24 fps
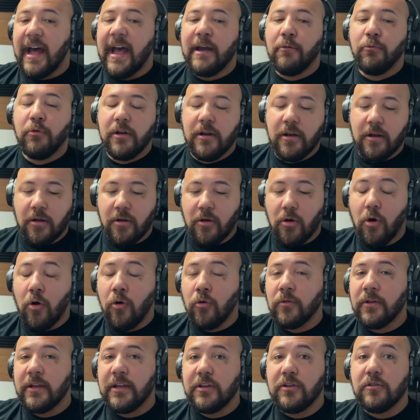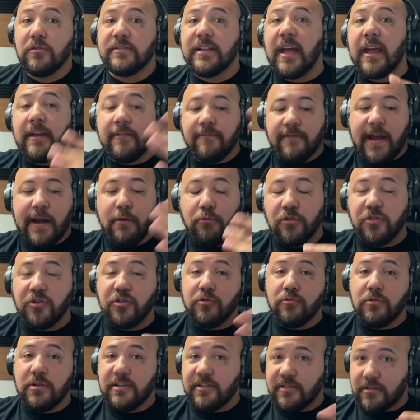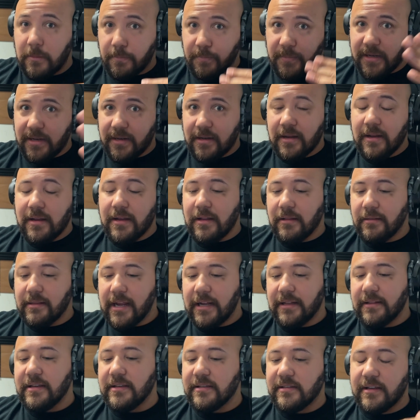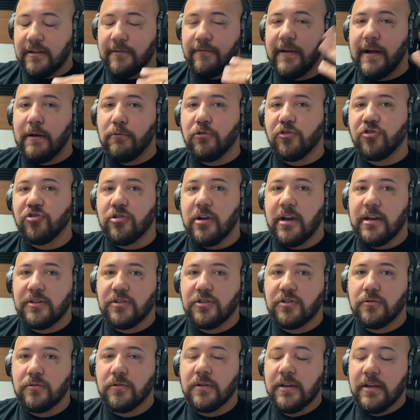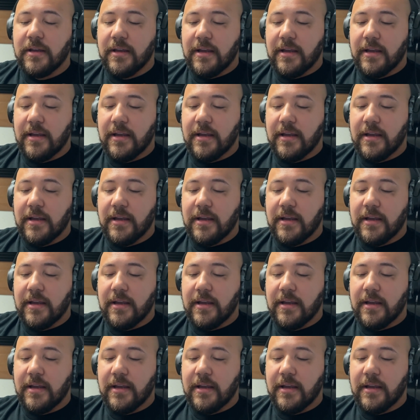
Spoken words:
I would only use that if I were doing something like this, if I were trying to